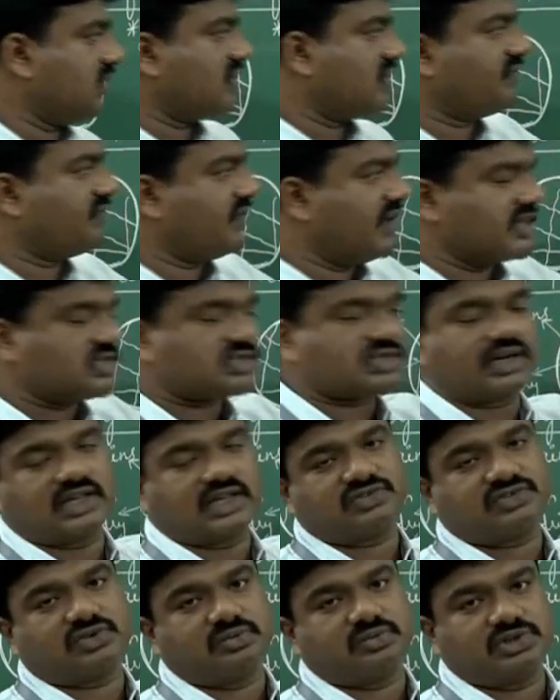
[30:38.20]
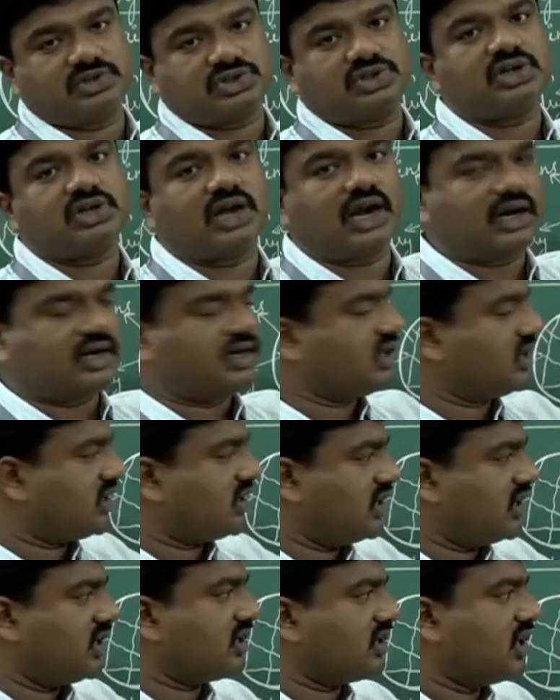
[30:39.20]
but phase transformation hardening.
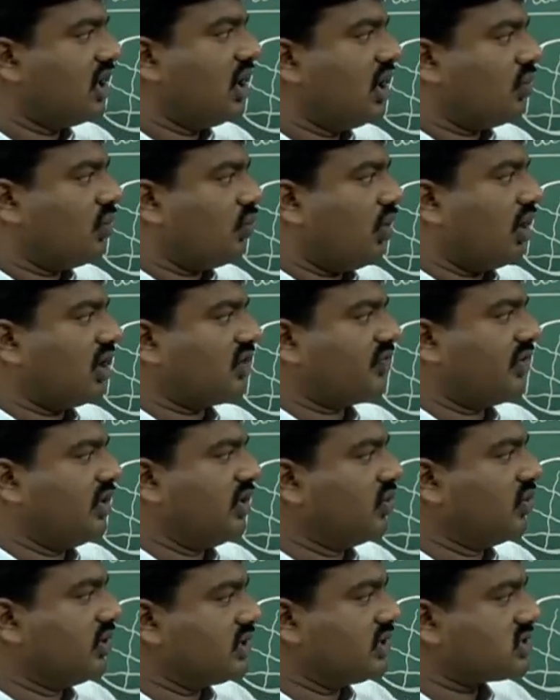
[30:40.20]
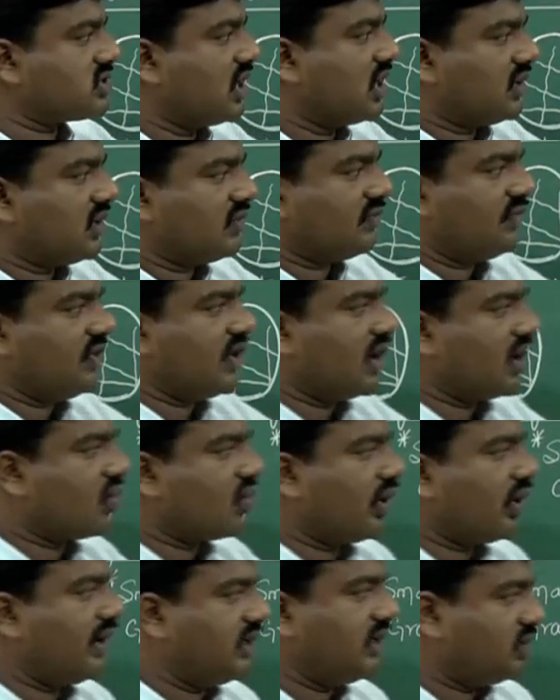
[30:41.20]
Here what we do is, we are
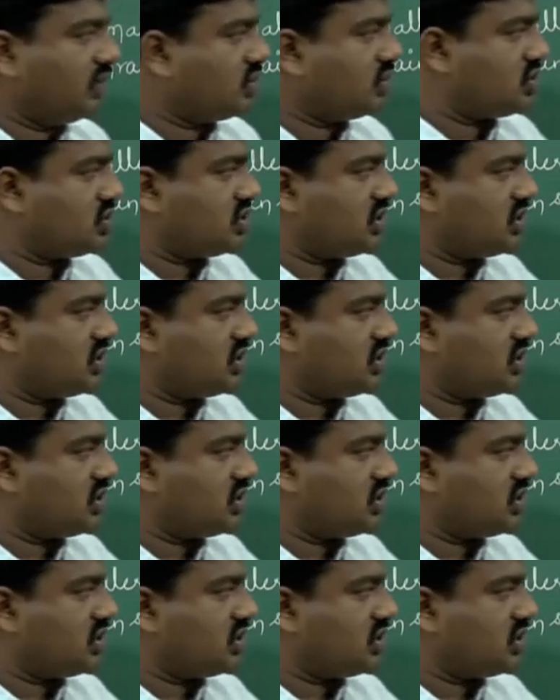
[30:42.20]
going to